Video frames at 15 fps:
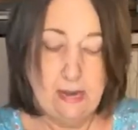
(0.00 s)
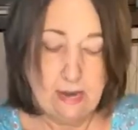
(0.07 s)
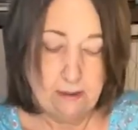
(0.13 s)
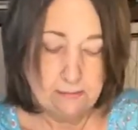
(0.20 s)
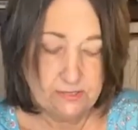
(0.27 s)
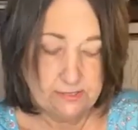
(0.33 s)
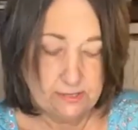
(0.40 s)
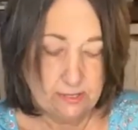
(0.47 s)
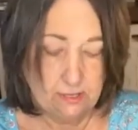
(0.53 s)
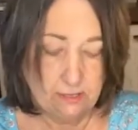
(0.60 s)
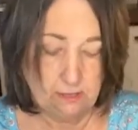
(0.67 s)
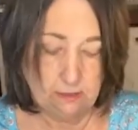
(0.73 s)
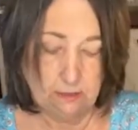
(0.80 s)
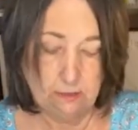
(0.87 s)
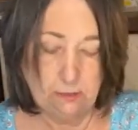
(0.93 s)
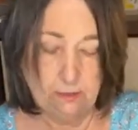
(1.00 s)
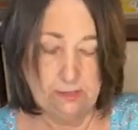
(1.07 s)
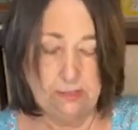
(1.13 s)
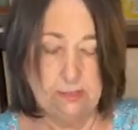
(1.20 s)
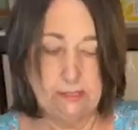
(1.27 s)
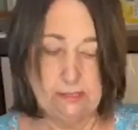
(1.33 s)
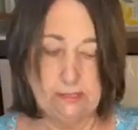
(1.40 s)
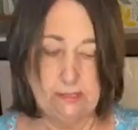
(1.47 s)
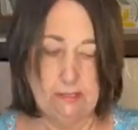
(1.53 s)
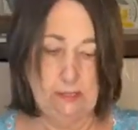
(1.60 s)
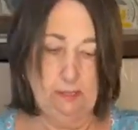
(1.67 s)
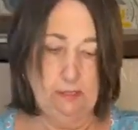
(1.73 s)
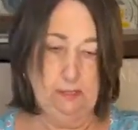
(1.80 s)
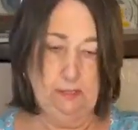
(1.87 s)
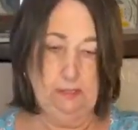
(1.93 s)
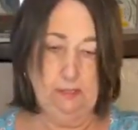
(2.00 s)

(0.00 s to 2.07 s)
And I'm just gonna glue it.